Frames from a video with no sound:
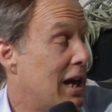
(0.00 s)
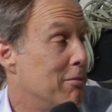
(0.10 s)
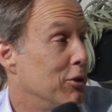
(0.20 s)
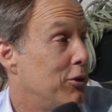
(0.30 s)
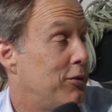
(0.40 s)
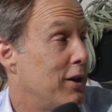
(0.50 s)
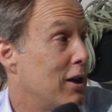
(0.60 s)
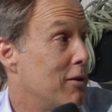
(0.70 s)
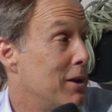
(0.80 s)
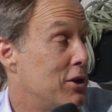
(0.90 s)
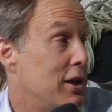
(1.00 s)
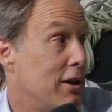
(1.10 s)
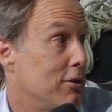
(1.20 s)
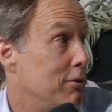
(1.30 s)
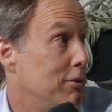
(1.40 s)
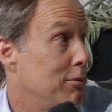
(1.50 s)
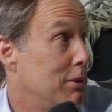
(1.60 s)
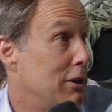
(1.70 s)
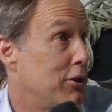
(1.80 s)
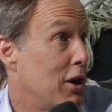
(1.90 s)
almost fell out of my chair when
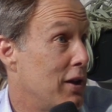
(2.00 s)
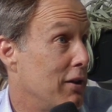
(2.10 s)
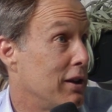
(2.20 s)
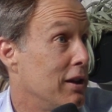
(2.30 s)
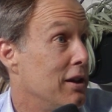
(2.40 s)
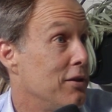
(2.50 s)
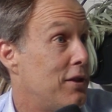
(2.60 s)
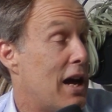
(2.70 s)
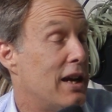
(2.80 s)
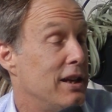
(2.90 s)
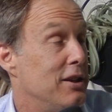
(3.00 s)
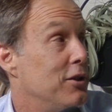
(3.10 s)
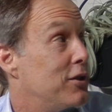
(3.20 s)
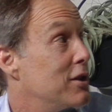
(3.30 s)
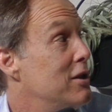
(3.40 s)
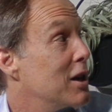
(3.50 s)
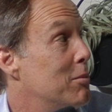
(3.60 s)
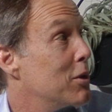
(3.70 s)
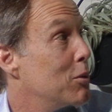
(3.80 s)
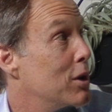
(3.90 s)
I saw that. That is the
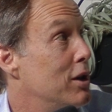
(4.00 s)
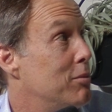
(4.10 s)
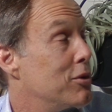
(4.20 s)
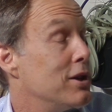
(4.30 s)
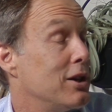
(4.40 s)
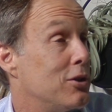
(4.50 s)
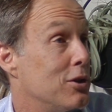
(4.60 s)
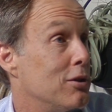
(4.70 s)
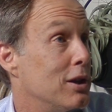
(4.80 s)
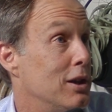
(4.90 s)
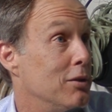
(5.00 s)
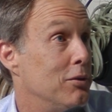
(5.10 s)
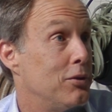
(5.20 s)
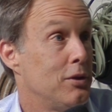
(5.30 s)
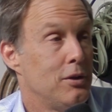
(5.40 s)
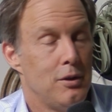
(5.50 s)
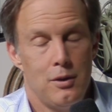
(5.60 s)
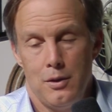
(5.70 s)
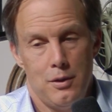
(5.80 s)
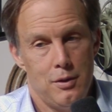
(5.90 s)
number one predictor of
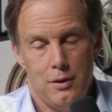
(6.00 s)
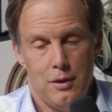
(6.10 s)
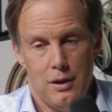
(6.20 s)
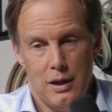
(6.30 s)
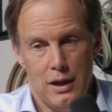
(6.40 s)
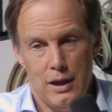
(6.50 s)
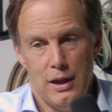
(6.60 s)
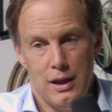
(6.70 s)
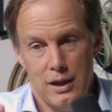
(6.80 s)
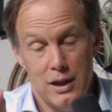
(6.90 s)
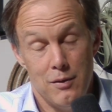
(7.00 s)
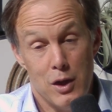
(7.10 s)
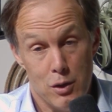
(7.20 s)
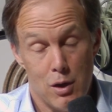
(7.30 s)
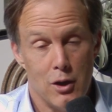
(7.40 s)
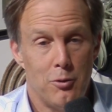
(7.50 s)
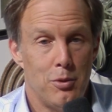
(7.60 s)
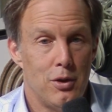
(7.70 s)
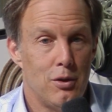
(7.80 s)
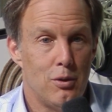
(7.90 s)
a individual
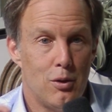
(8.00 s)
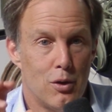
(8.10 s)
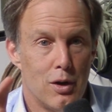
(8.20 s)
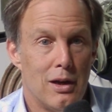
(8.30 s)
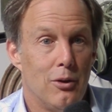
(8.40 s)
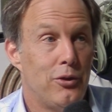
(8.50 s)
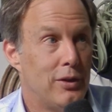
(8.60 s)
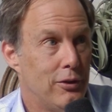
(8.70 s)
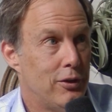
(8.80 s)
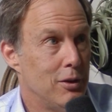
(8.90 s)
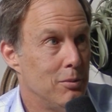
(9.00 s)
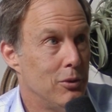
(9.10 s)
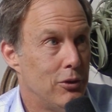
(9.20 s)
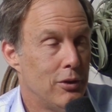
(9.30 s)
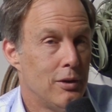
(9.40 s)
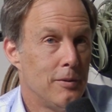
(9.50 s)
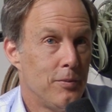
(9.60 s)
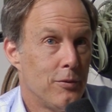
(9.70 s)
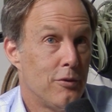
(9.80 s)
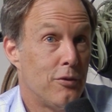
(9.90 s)
hospital or a health system's
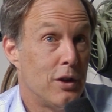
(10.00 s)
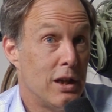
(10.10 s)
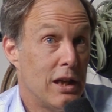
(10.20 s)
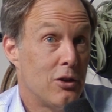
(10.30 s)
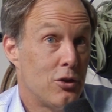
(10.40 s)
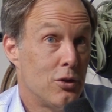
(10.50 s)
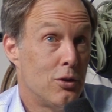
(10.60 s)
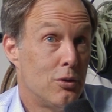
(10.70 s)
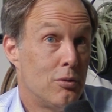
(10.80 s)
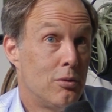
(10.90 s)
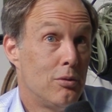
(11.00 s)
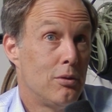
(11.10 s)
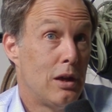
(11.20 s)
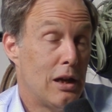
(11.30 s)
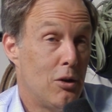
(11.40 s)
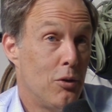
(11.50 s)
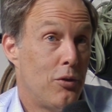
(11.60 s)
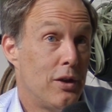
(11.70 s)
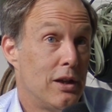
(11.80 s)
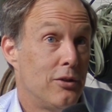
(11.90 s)
financial
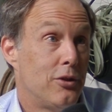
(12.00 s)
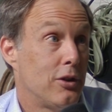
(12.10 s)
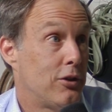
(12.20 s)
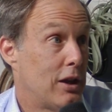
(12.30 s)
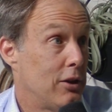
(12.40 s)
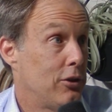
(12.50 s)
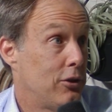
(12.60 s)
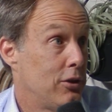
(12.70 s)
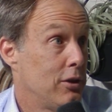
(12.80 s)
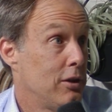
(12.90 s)
health and success,